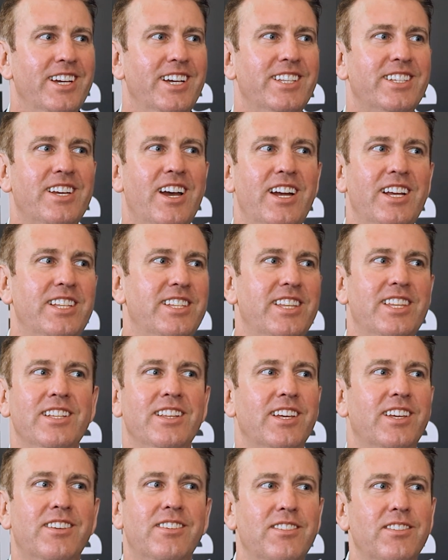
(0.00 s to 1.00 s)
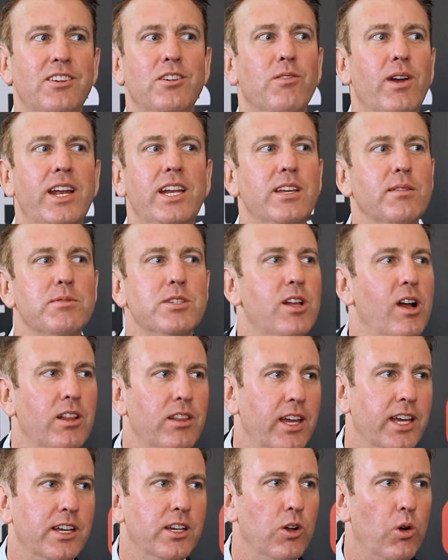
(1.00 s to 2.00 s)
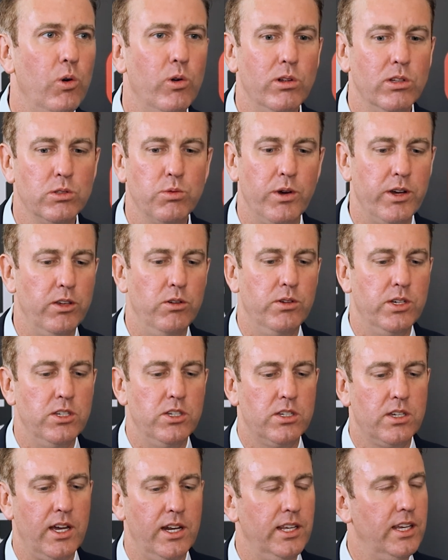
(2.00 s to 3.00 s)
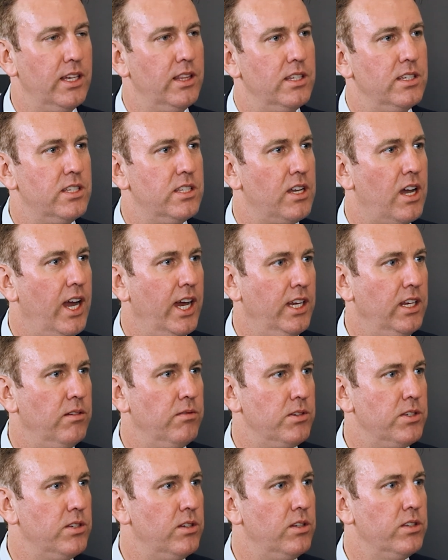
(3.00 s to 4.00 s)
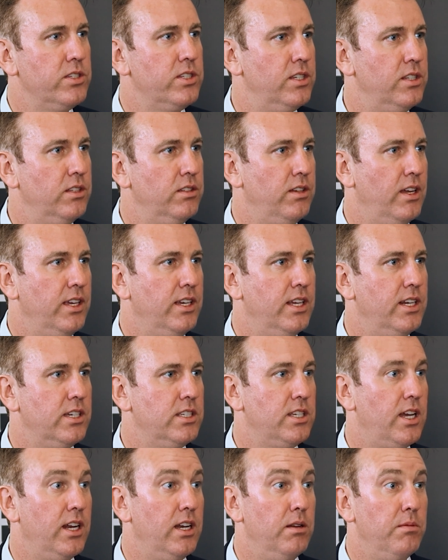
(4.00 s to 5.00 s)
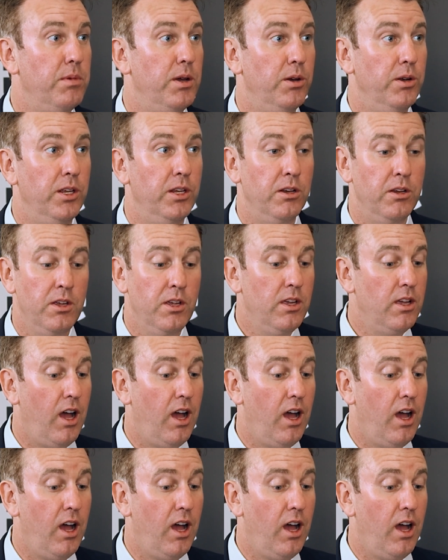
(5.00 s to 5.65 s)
it's kind of like uranium's not like gold where you can just kind of get these tiny results and get excited about it.